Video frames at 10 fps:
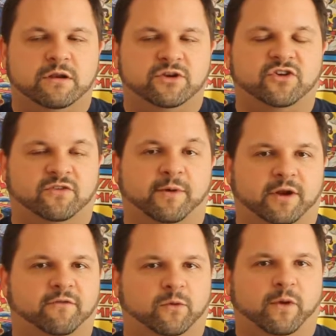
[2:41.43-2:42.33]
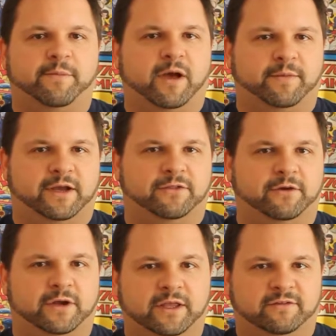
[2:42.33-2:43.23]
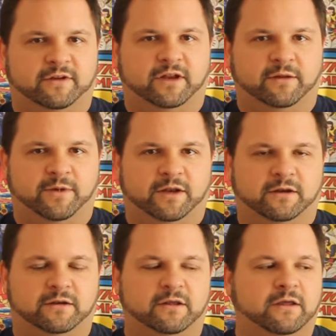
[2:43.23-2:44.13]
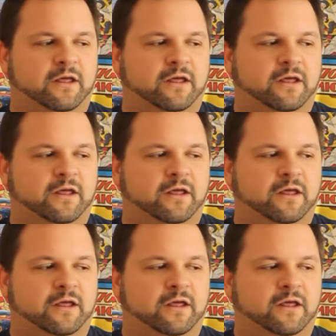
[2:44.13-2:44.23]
just about every web comic out there is an independent.